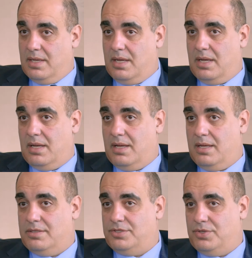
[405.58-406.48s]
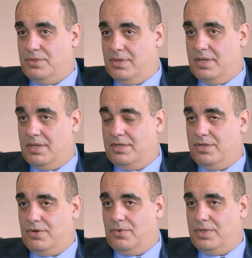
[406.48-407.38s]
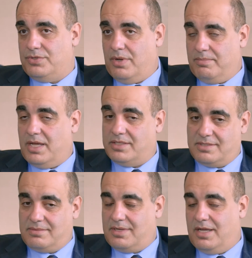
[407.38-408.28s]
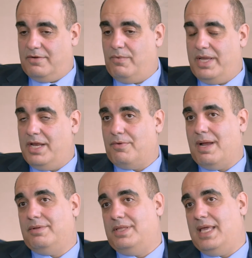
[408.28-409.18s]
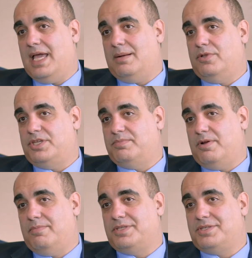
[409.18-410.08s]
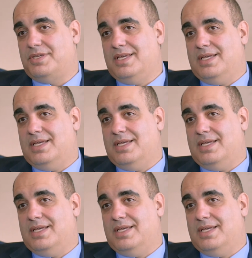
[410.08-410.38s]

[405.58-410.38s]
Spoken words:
So I'm not kind of waiting around in the animal experiments.